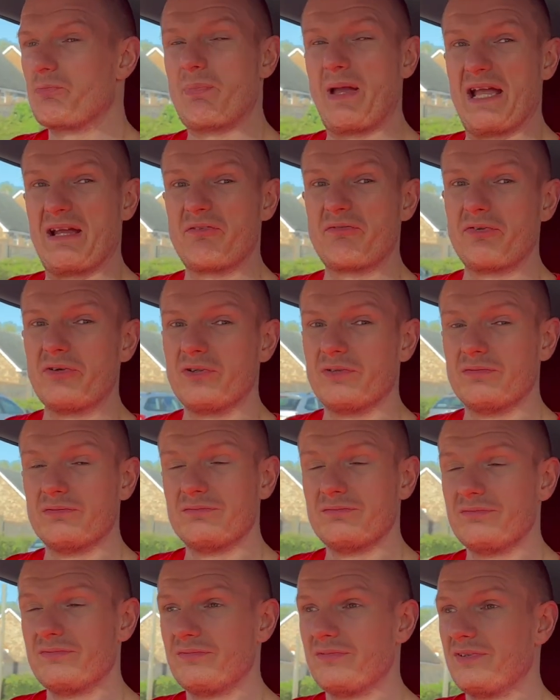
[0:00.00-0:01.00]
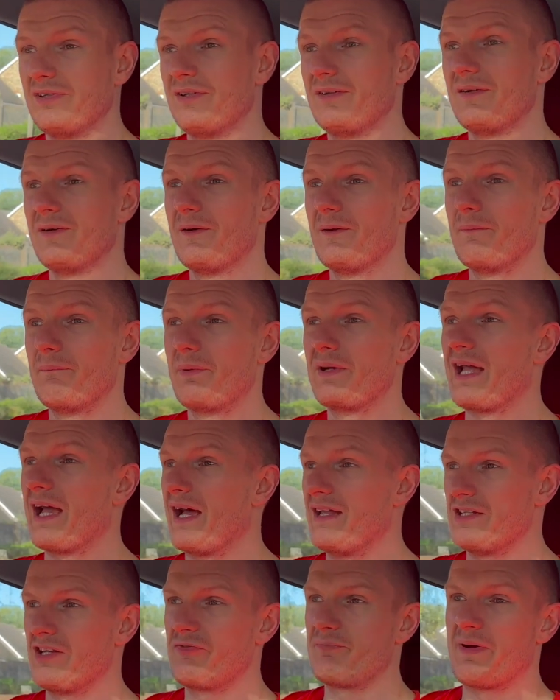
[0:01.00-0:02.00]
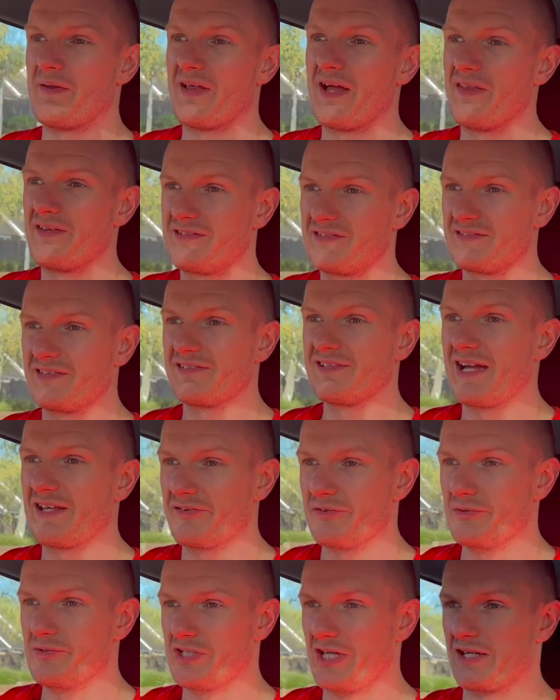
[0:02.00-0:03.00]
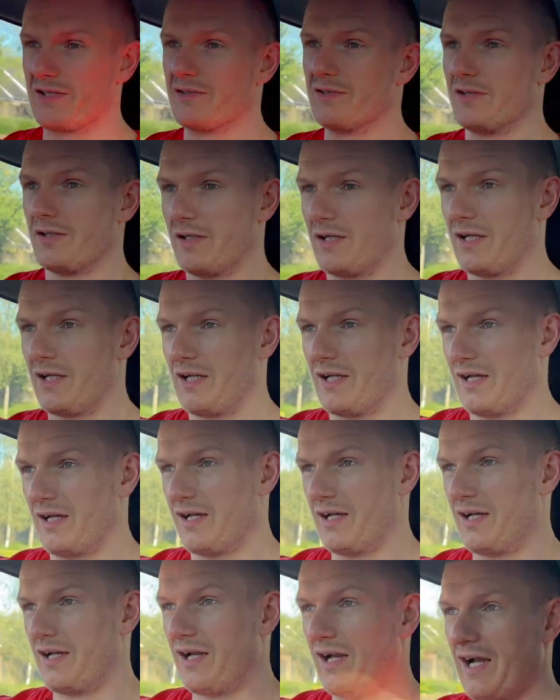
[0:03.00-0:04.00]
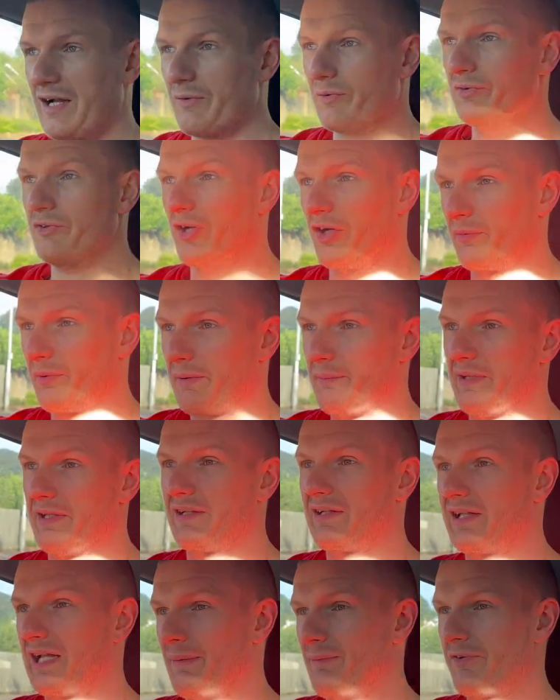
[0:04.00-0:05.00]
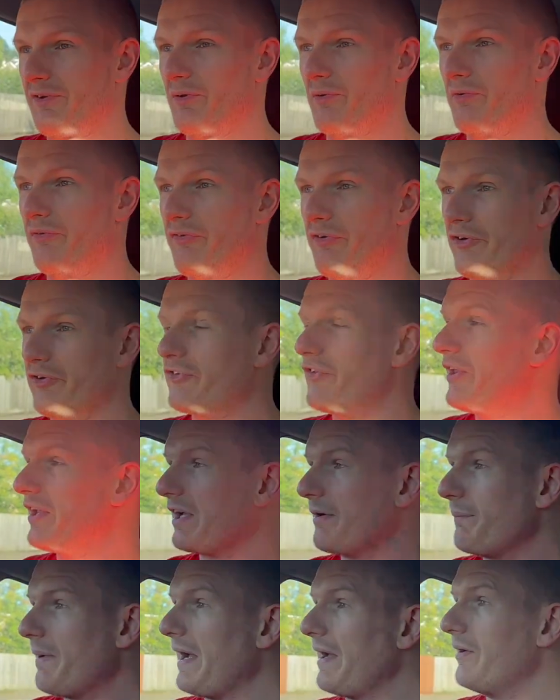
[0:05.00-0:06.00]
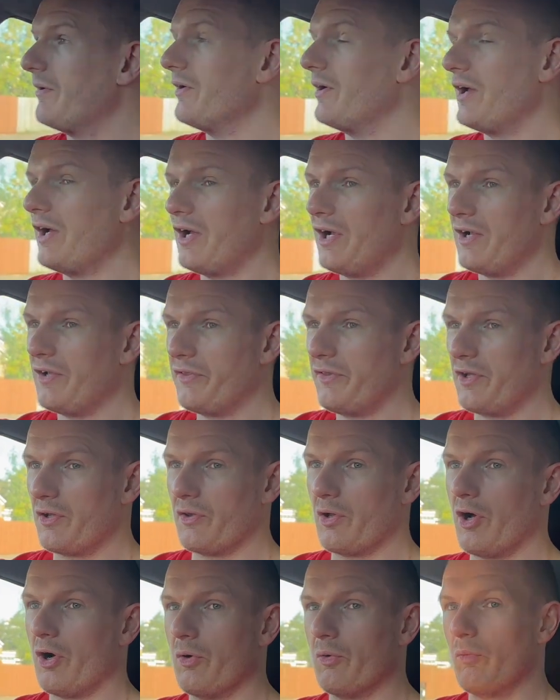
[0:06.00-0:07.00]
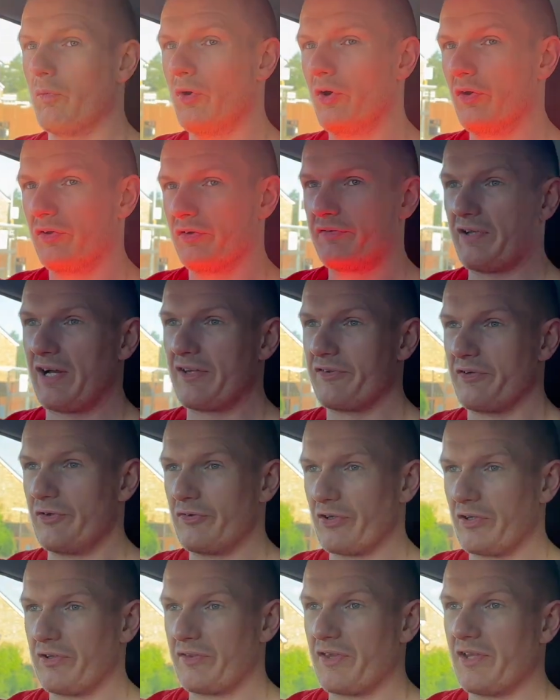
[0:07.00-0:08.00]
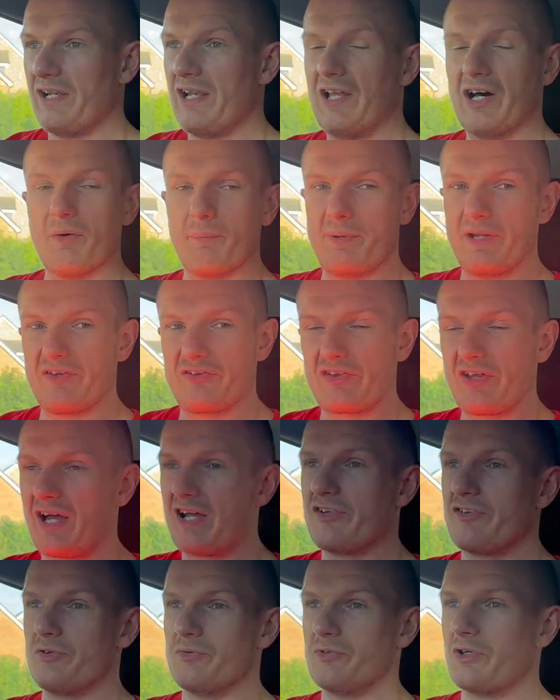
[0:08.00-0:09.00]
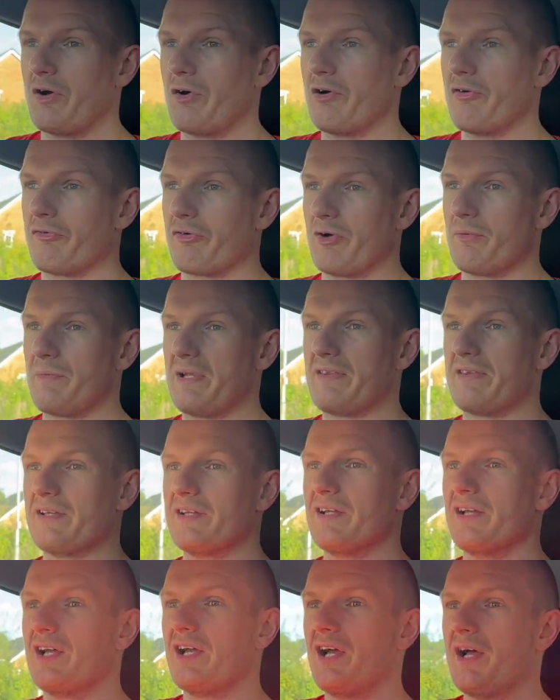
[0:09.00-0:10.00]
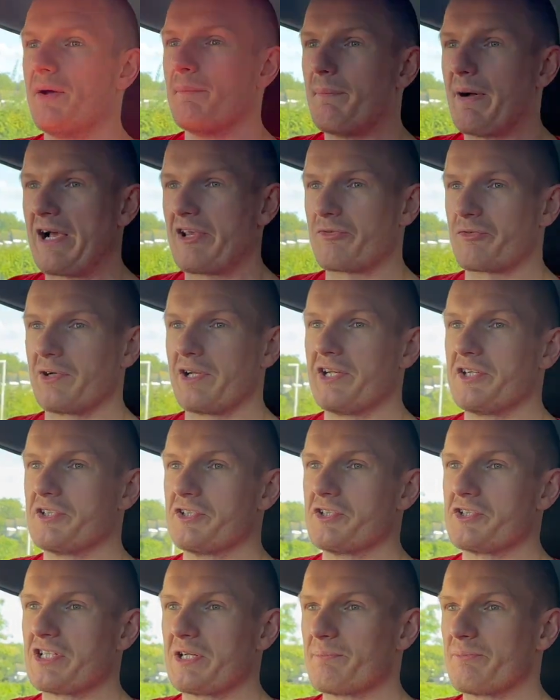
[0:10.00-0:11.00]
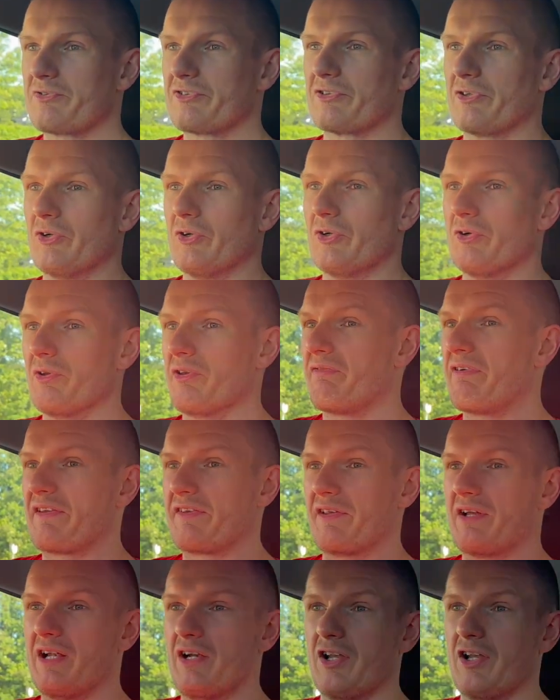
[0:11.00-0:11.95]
painful. But yeah, enough about that. This isn't a tattoo channel. I will not be claimed to know the first thing about, you know, the whole world of tattoos. The little bits that I do know are from either past relationships or the fact that